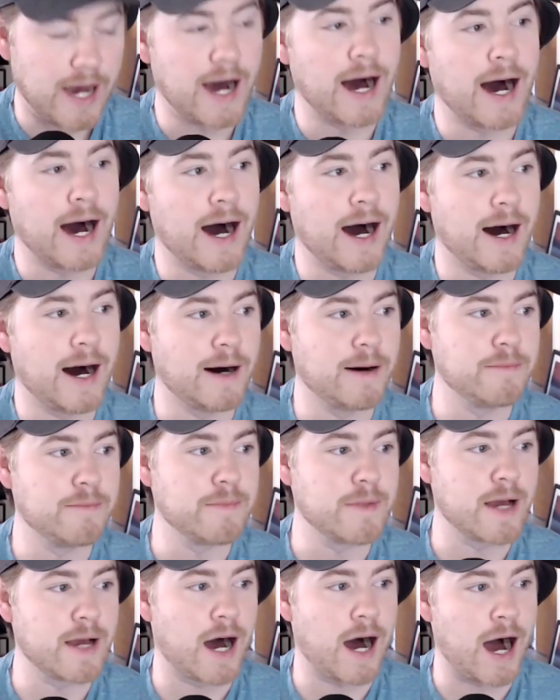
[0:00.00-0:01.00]

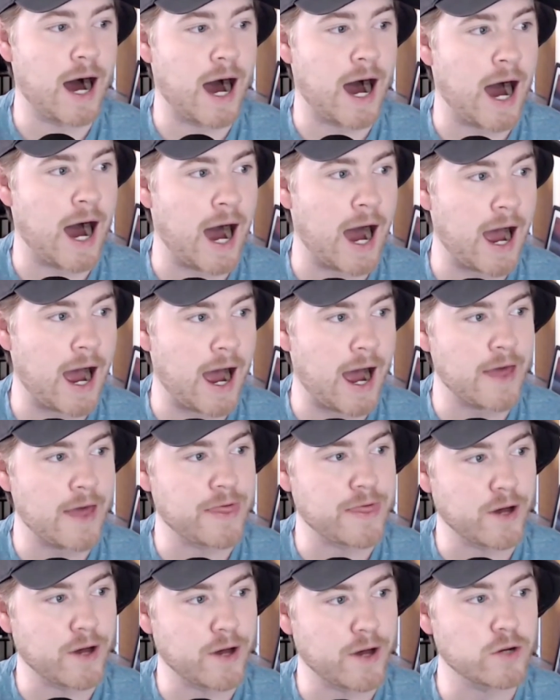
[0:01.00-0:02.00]
I
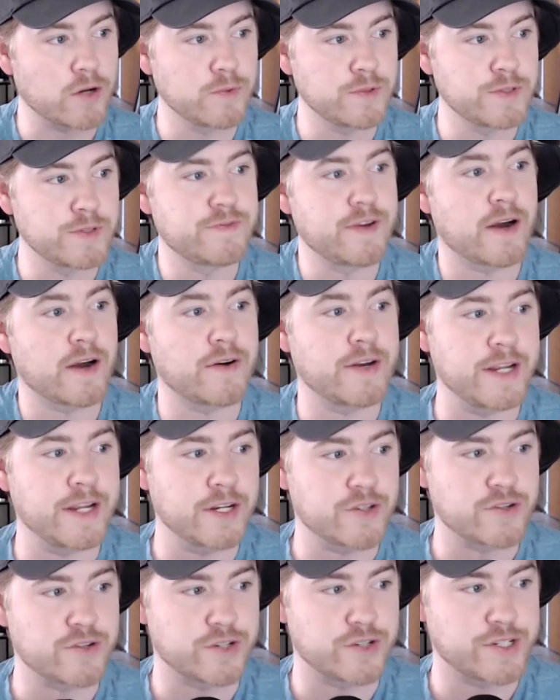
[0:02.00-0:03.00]
thought it was very
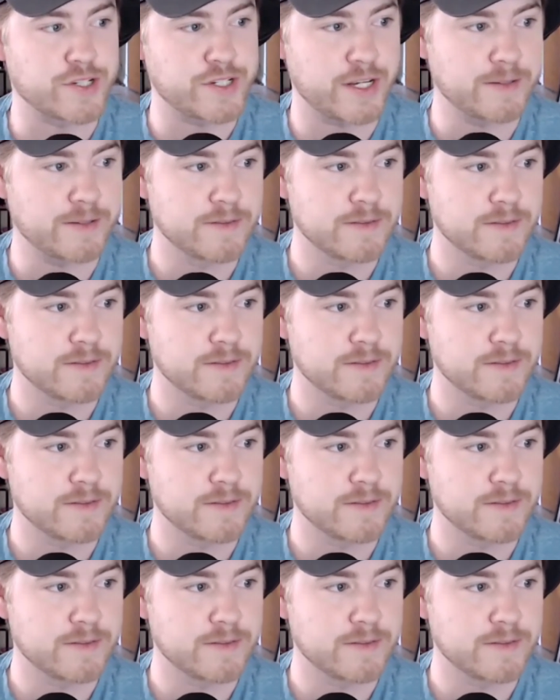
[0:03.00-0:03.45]
interesting